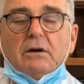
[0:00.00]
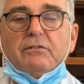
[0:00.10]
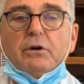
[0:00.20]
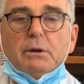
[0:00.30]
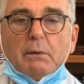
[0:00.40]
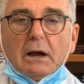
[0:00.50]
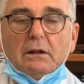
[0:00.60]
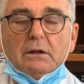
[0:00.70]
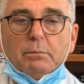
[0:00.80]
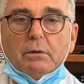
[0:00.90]
are very
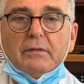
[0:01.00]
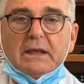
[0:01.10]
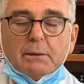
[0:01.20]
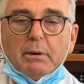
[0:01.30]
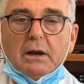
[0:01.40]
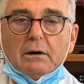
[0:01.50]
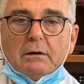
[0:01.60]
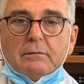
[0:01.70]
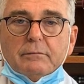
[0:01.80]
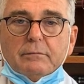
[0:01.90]
malleable. They get
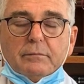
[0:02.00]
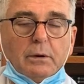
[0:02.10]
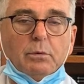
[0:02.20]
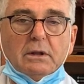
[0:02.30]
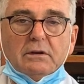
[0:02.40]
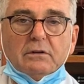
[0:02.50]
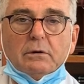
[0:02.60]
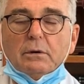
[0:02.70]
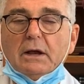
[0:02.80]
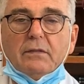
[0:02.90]
better. They really
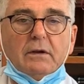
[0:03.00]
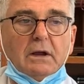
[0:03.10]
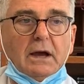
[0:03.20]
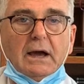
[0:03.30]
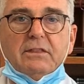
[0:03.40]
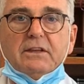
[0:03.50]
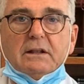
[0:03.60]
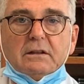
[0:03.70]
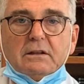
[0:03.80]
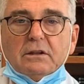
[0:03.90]
do. And I
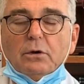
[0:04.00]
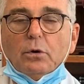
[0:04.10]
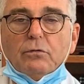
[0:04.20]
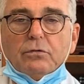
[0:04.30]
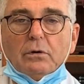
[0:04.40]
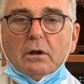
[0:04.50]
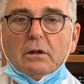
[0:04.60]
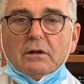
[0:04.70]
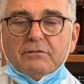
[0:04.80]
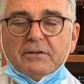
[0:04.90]
think that the
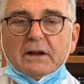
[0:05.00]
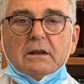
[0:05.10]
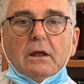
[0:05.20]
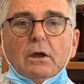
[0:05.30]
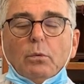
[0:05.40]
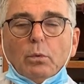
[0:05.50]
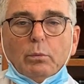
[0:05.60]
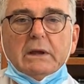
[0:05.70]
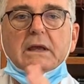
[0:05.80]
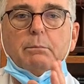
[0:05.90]
overall effect, when
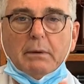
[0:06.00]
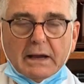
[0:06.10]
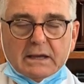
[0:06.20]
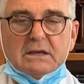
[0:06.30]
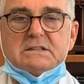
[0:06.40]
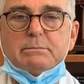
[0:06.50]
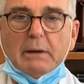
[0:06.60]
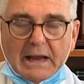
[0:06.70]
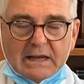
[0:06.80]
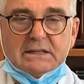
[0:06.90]
we get kids
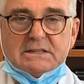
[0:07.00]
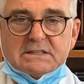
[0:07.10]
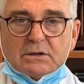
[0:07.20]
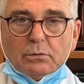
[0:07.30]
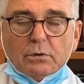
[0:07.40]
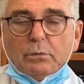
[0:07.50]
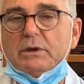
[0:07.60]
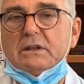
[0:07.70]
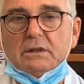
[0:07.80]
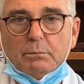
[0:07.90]
back into school, we
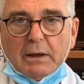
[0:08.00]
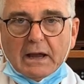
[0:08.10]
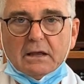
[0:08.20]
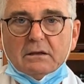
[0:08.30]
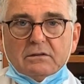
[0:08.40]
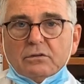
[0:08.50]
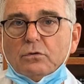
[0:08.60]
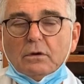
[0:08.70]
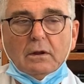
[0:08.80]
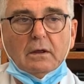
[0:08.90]
get them back into
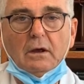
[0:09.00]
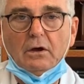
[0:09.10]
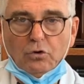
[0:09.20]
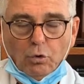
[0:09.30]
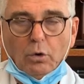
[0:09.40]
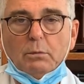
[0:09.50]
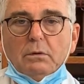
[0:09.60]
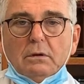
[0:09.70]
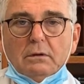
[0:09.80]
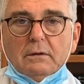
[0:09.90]
a
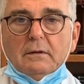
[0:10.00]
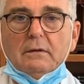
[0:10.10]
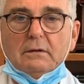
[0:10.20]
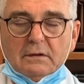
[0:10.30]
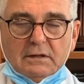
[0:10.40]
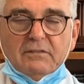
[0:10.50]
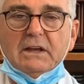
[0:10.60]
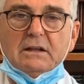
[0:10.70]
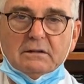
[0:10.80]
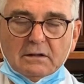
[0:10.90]
normal
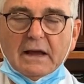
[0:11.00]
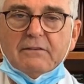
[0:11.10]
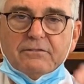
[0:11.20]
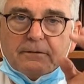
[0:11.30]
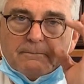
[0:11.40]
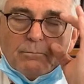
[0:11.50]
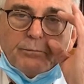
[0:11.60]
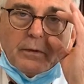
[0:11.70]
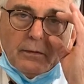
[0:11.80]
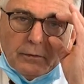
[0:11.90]
living life,
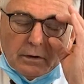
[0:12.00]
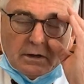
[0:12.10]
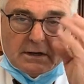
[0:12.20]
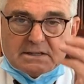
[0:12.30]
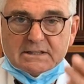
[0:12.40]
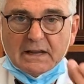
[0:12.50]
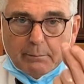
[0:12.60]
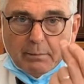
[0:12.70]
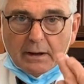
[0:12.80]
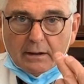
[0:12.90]
they're going to
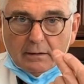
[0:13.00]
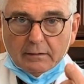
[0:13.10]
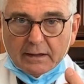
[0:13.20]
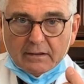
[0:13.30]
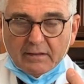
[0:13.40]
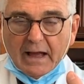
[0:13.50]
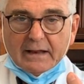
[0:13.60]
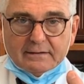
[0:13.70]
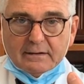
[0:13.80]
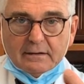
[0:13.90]
snap back like that,